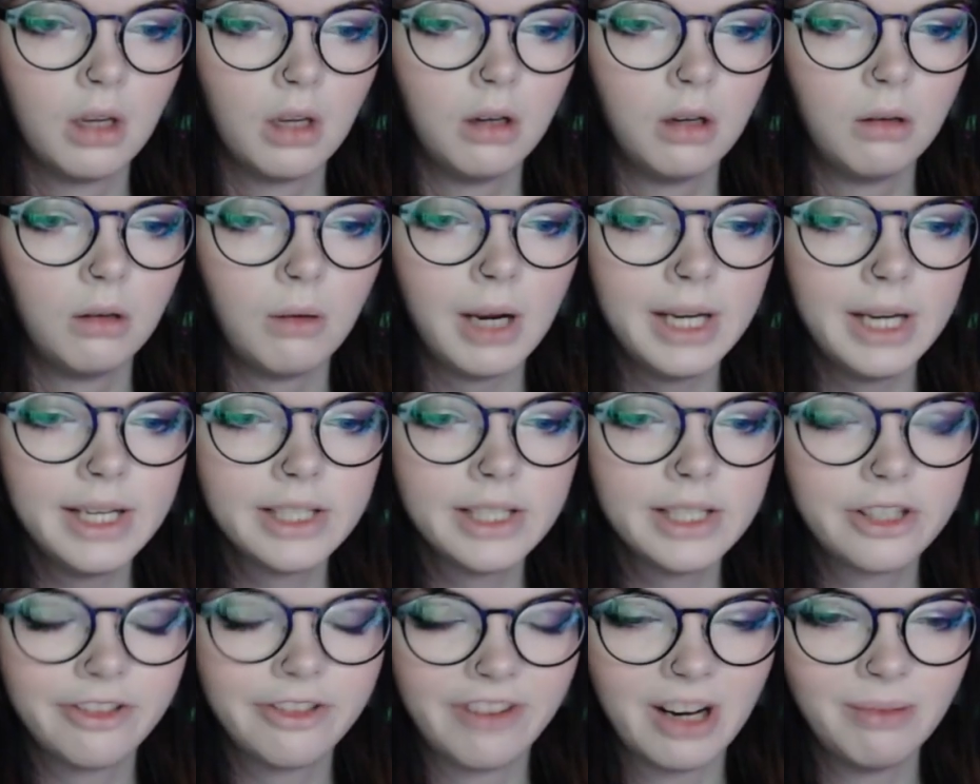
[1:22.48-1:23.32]
Why
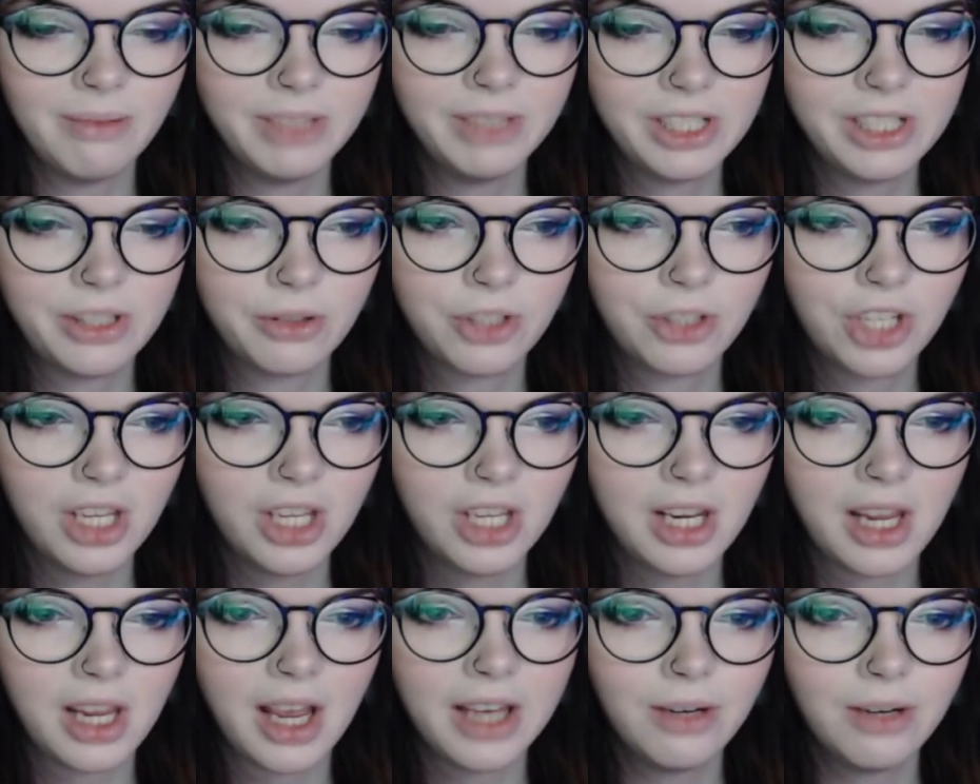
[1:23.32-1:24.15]
is her family so
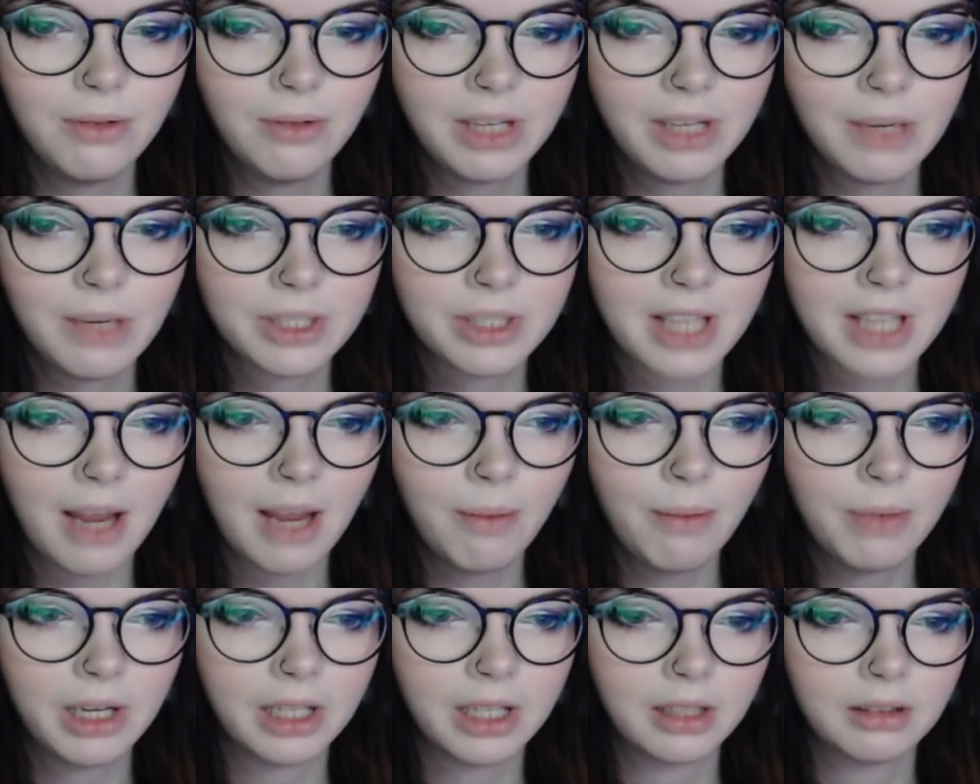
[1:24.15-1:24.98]
shitty? I don't get what's
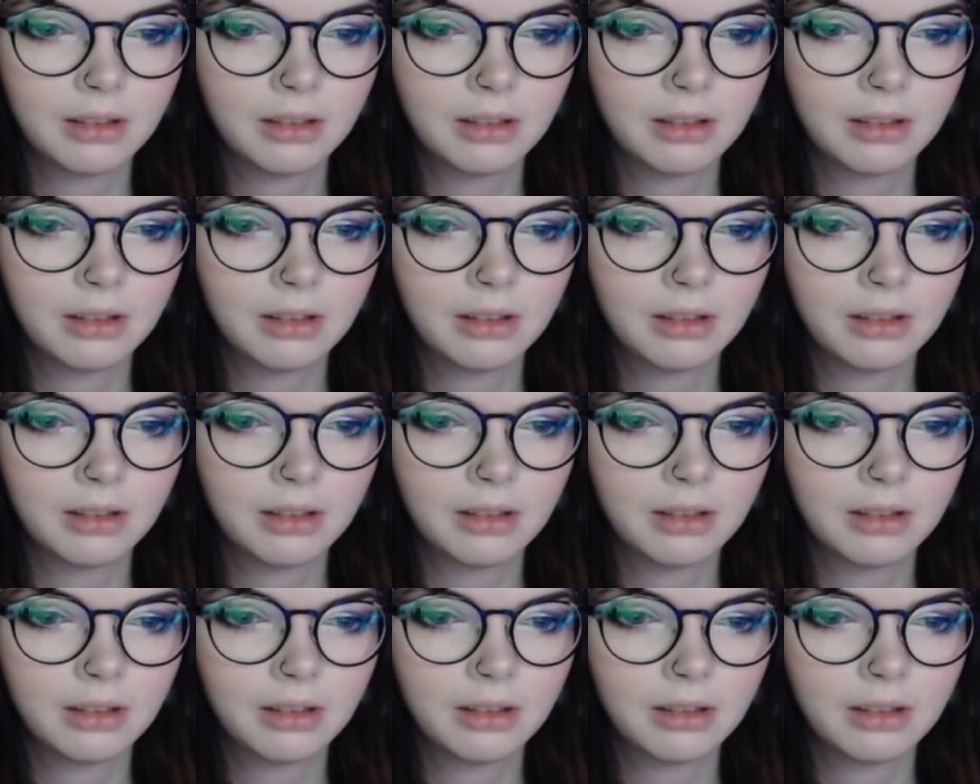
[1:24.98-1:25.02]
happening.